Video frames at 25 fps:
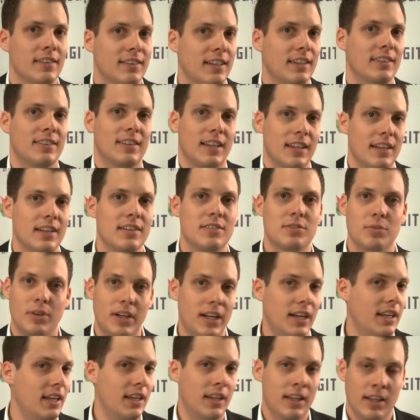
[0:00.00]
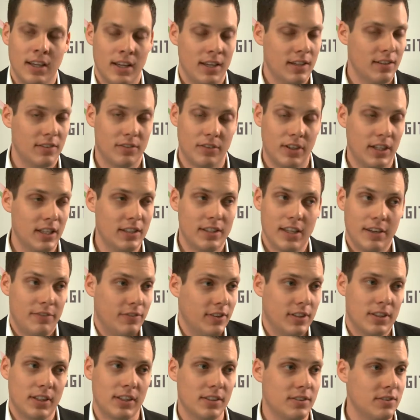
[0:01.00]
then it's really
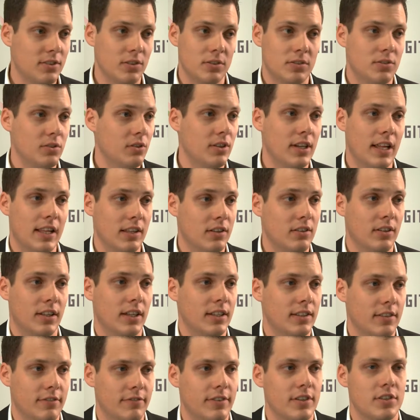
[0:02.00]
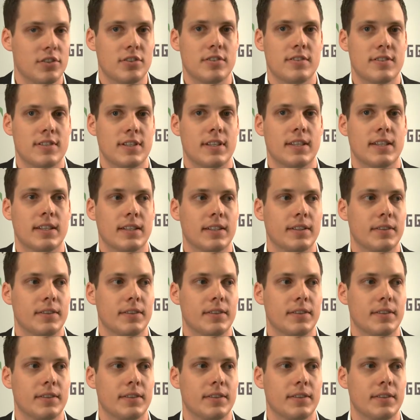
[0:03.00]
difficult to calculate efficiency.